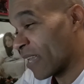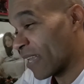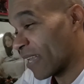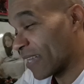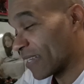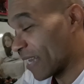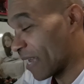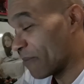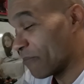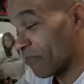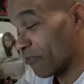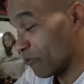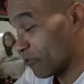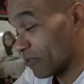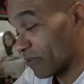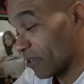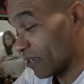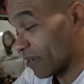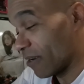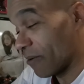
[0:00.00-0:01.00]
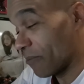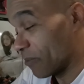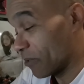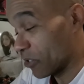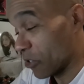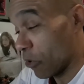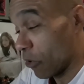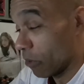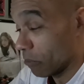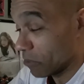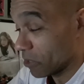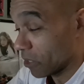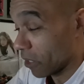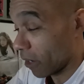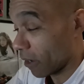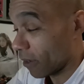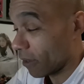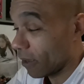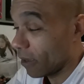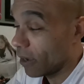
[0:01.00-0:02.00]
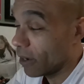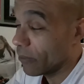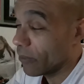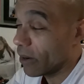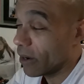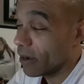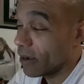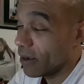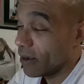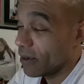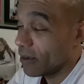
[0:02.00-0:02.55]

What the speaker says: because I was going sick anyway.